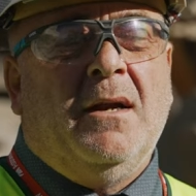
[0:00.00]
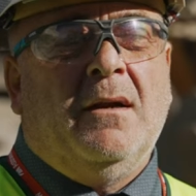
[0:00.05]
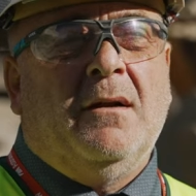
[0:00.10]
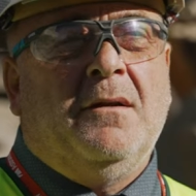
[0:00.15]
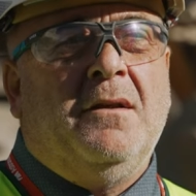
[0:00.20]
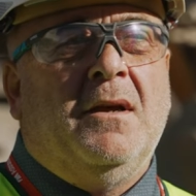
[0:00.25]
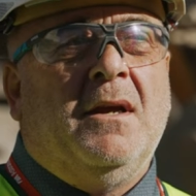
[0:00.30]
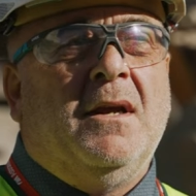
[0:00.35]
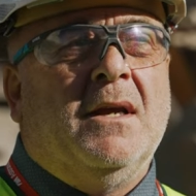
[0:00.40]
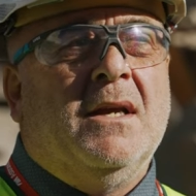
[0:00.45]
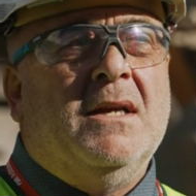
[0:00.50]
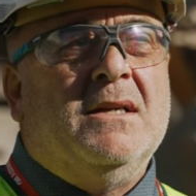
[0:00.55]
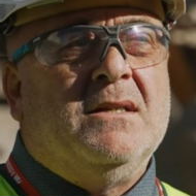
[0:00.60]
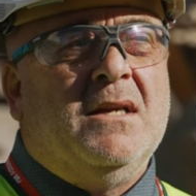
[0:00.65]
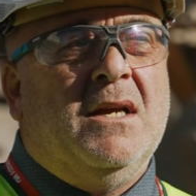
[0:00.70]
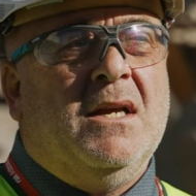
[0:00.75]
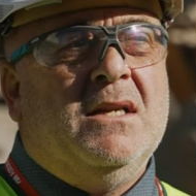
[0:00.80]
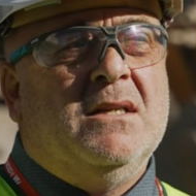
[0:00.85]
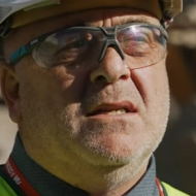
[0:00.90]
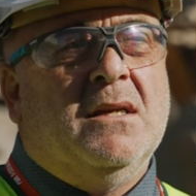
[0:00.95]
and I think is
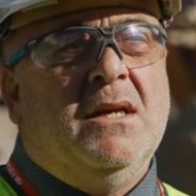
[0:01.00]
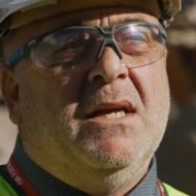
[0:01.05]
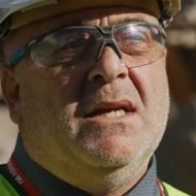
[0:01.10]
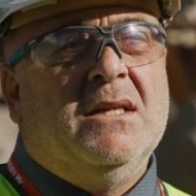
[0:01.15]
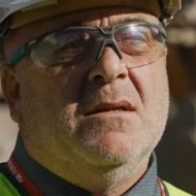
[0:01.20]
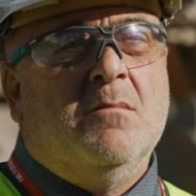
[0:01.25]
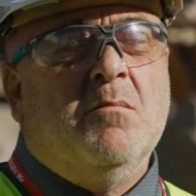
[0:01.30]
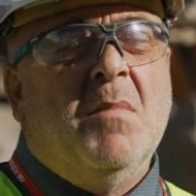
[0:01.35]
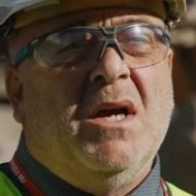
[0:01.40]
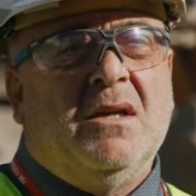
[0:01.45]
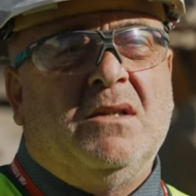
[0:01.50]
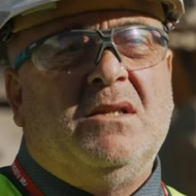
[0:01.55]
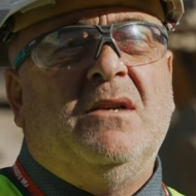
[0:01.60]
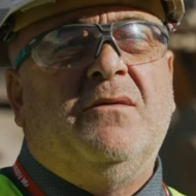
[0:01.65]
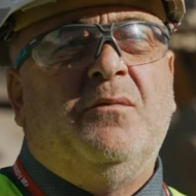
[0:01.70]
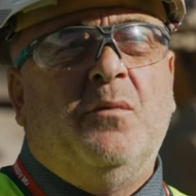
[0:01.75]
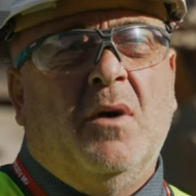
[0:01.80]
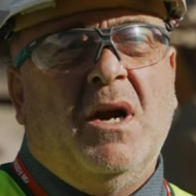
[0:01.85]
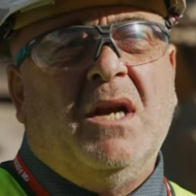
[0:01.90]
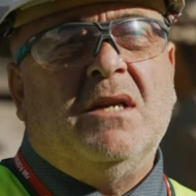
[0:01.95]
is a, is a must
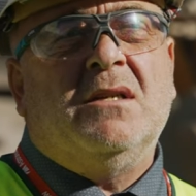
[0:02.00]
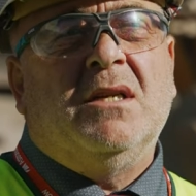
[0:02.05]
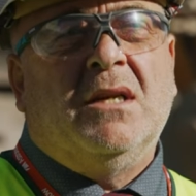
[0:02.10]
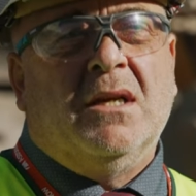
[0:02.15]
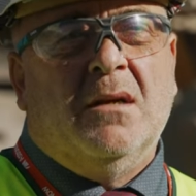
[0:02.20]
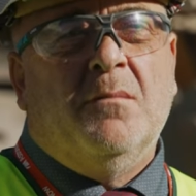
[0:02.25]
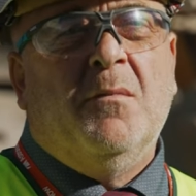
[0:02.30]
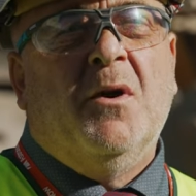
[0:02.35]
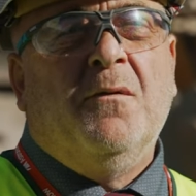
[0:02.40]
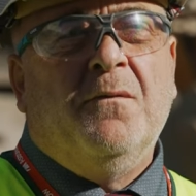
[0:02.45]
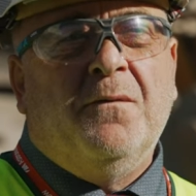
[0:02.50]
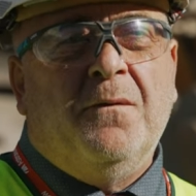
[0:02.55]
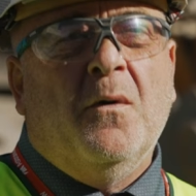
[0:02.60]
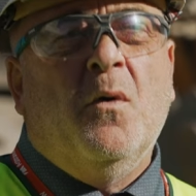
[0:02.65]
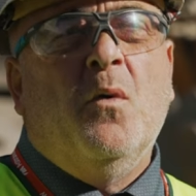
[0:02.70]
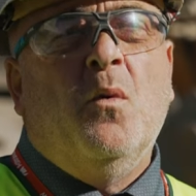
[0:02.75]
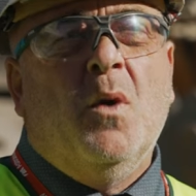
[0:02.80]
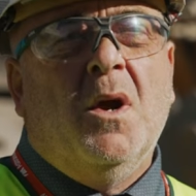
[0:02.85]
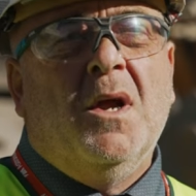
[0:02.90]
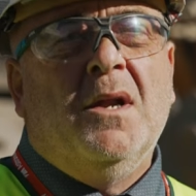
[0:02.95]
if we're actually going to move
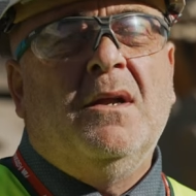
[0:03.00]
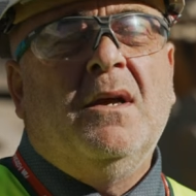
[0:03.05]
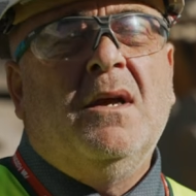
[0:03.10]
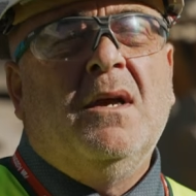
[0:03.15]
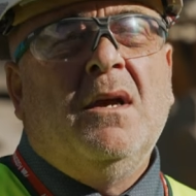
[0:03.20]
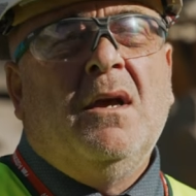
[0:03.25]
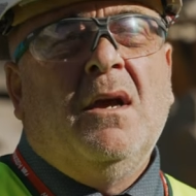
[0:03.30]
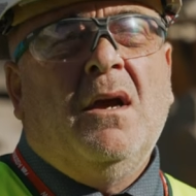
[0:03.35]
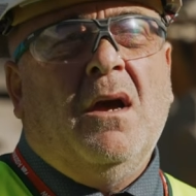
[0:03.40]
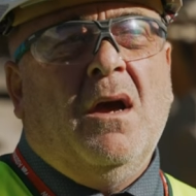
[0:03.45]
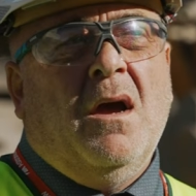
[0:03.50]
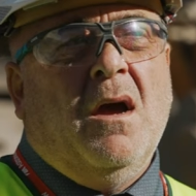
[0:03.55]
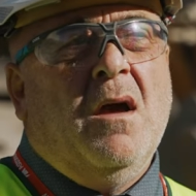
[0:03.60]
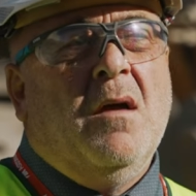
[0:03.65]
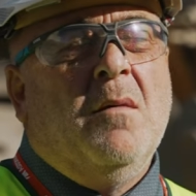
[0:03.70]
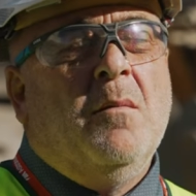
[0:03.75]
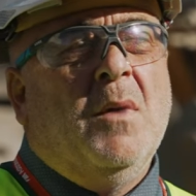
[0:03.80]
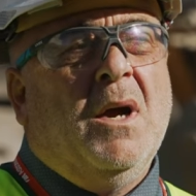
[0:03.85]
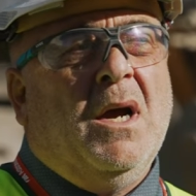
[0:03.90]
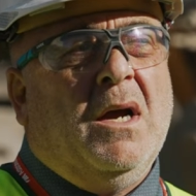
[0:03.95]
forward
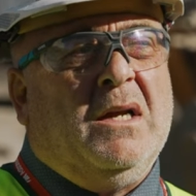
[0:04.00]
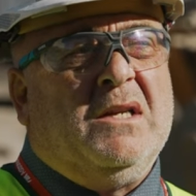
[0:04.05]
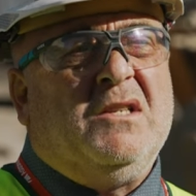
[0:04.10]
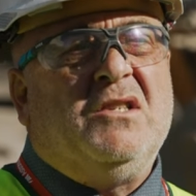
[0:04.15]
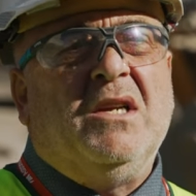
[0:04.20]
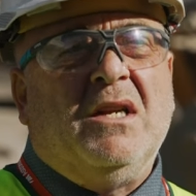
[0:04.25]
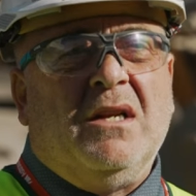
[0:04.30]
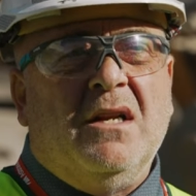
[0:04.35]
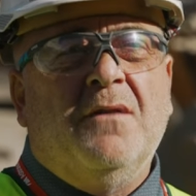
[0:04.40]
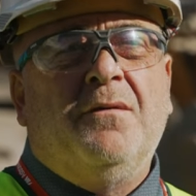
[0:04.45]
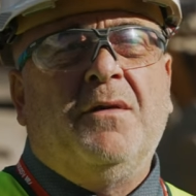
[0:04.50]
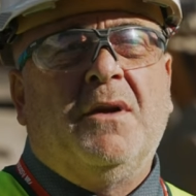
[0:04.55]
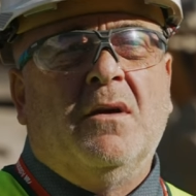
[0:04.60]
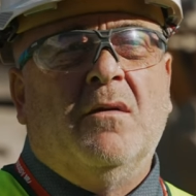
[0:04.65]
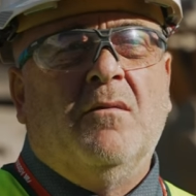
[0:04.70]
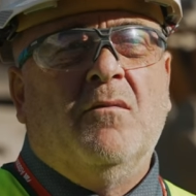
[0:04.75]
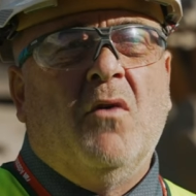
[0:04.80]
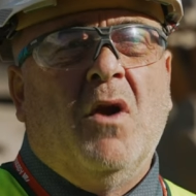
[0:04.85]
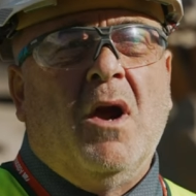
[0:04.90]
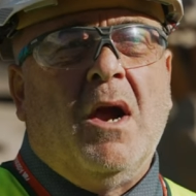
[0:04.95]
um, at a
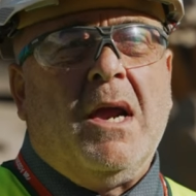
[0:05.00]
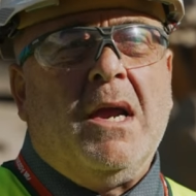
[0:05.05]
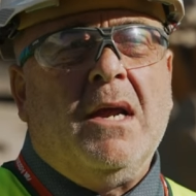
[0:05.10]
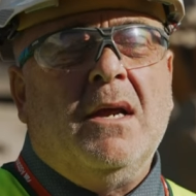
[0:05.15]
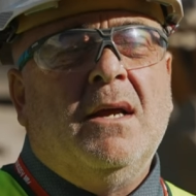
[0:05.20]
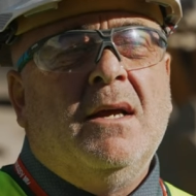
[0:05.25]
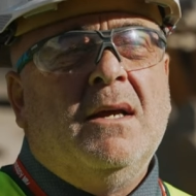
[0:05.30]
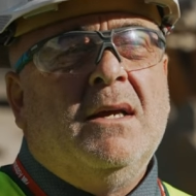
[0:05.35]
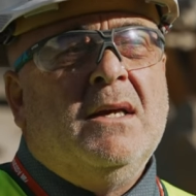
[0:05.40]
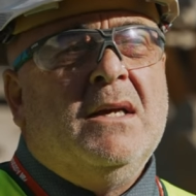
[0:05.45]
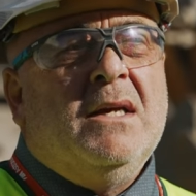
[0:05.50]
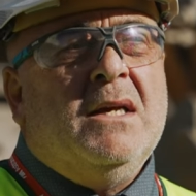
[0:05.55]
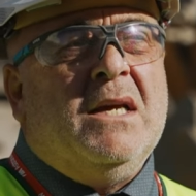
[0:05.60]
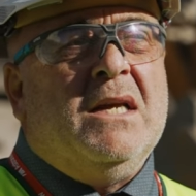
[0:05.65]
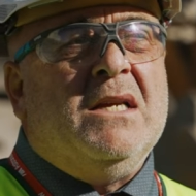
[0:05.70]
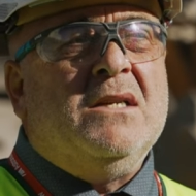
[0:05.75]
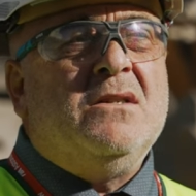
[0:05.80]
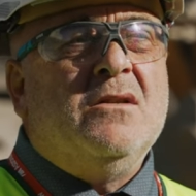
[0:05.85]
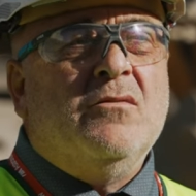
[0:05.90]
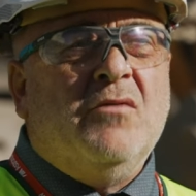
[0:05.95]
significant rate,
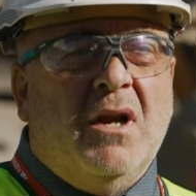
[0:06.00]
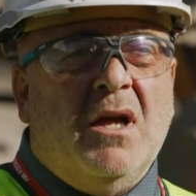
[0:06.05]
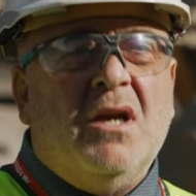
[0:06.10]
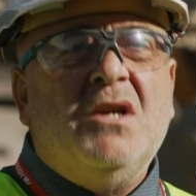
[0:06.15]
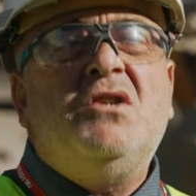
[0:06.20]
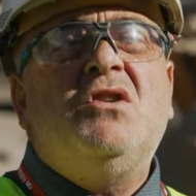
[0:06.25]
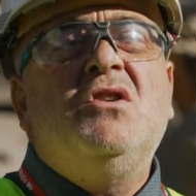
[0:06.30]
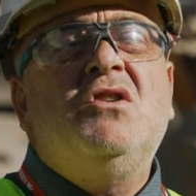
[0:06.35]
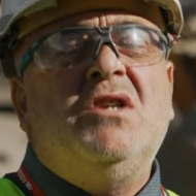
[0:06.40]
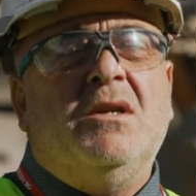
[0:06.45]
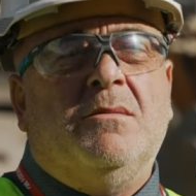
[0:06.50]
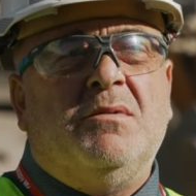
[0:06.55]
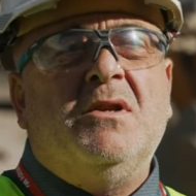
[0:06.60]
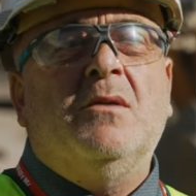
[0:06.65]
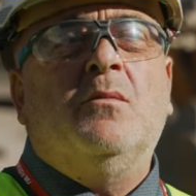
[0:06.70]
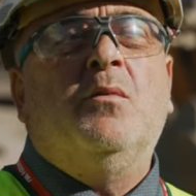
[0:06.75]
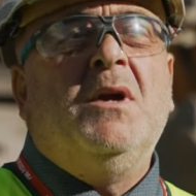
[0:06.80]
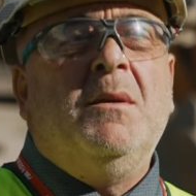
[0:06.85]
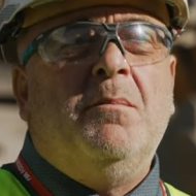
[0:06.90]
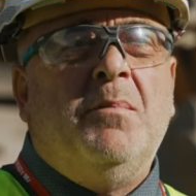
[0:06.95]
is the relationships
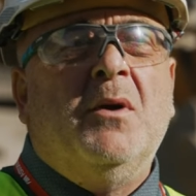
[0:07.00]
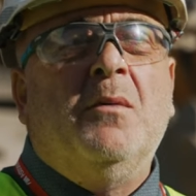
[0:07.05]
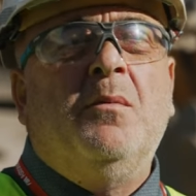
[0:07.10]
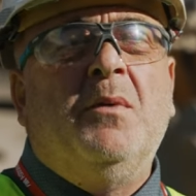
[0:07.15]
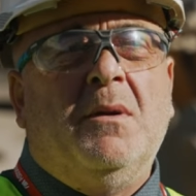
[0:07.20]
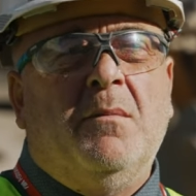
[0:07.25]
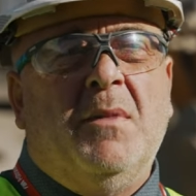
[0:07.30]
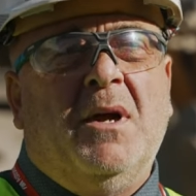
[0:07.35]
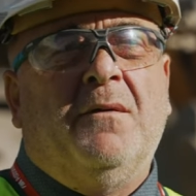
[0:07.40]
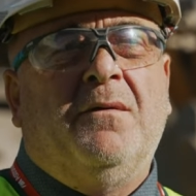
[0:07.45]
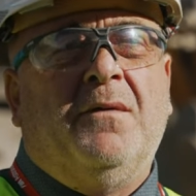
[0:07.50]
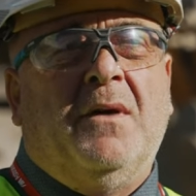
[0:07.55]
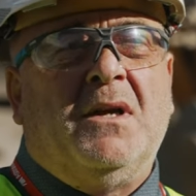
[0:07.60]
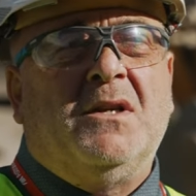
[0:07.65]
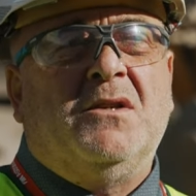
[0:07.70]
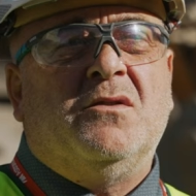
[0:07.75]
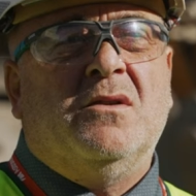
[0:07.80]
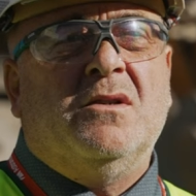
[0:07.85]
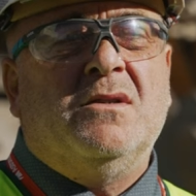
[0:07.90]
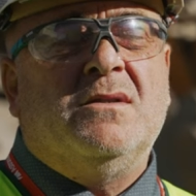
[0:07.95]
that we build with the
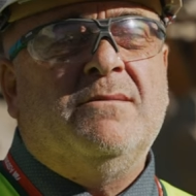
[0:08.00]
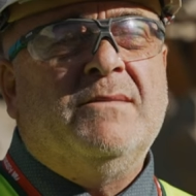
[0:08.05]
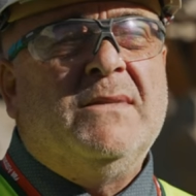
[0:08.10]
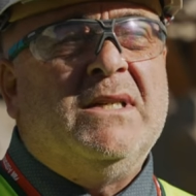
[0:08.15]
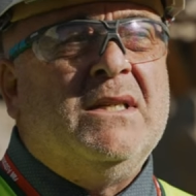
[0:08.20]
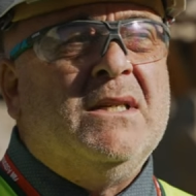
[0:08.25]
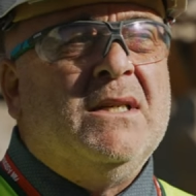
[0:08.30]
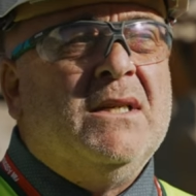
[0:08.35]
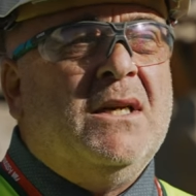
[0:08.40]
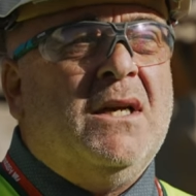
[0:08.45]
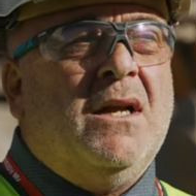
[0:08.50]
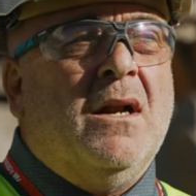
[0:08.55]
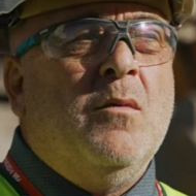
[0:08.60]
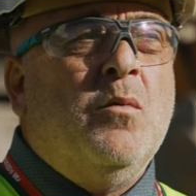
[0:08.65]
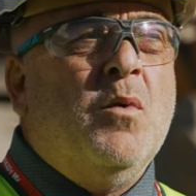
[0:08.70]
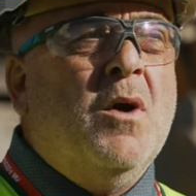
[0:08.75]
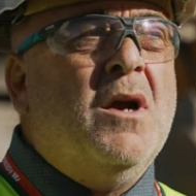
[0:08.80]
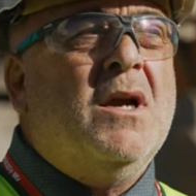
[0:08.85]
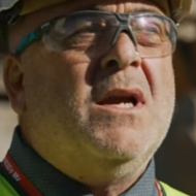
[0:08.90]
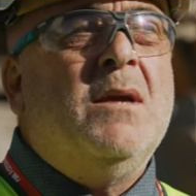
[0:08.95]
manufacturers. You know,
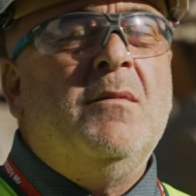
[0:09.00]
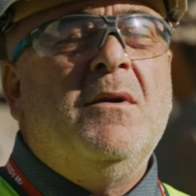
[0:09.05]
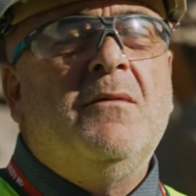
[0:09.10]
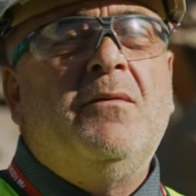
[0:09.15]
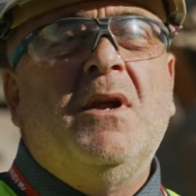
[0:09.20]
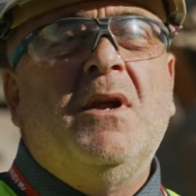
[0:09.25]
working with